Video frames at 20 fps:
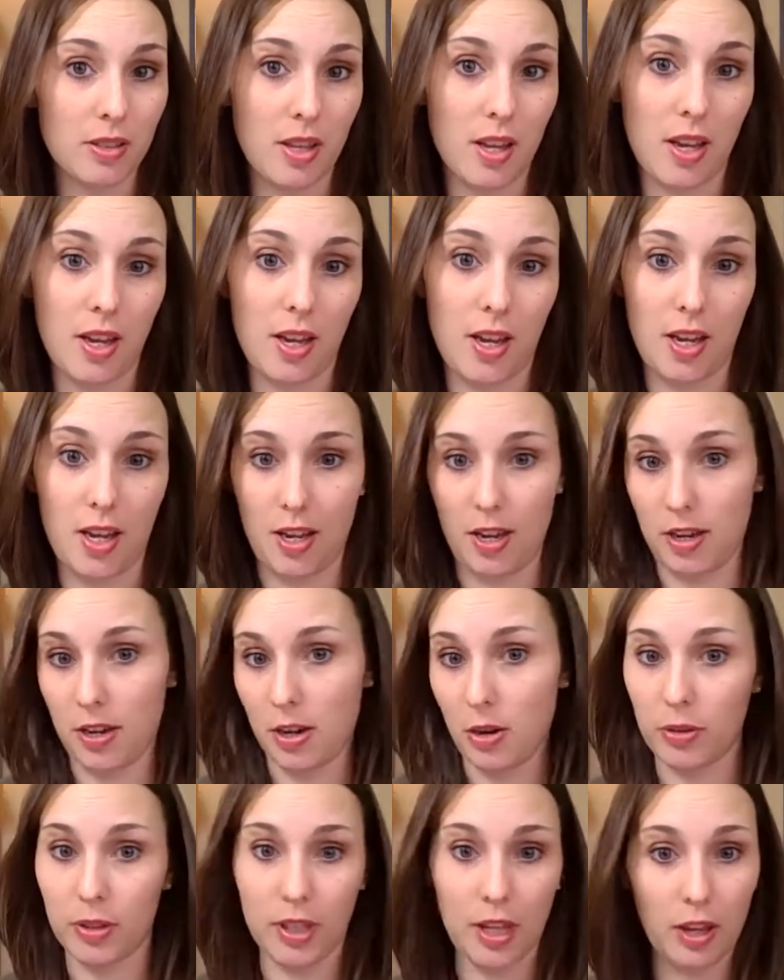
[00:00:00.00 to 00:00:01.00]
They
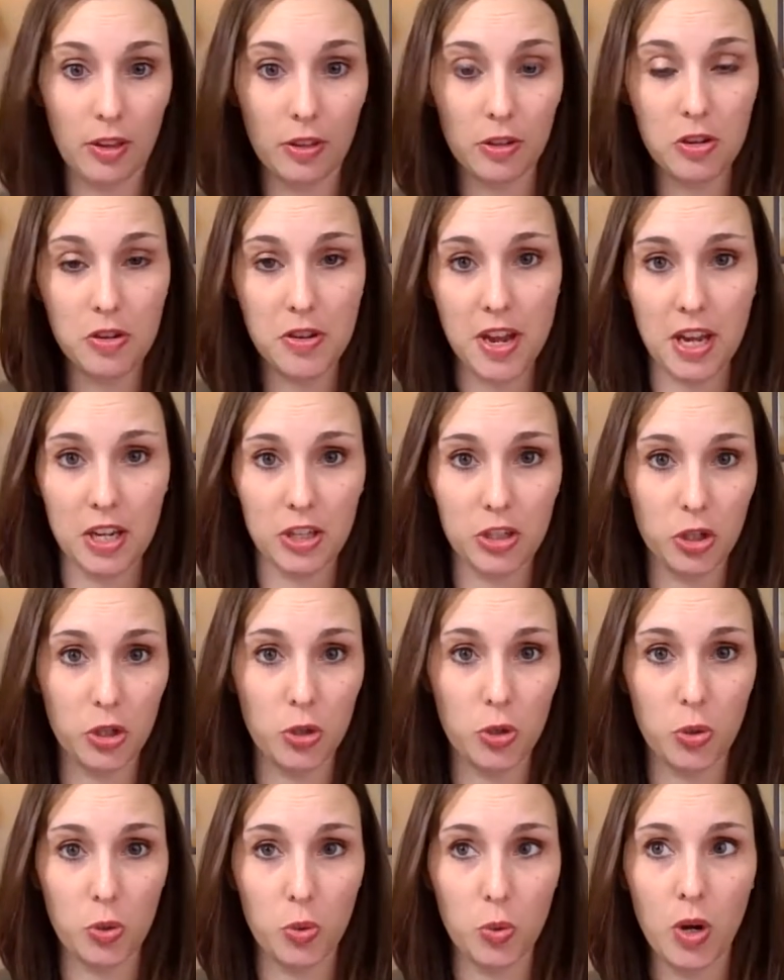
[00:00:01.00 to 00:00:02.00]
go together. You can't
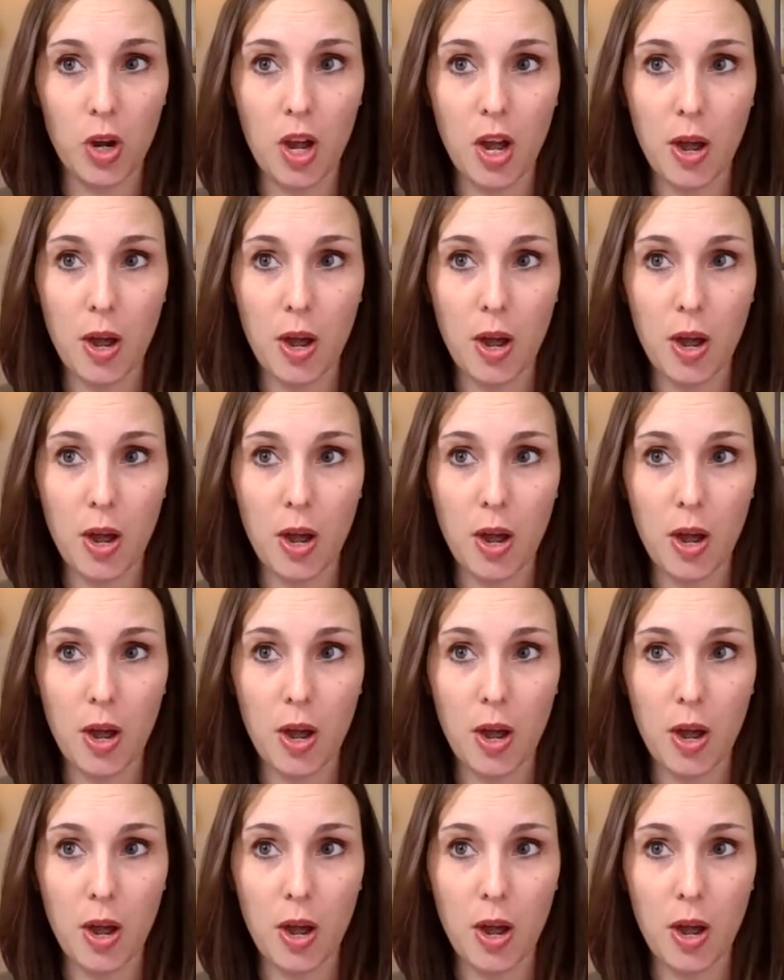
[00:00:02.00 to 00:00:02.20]
do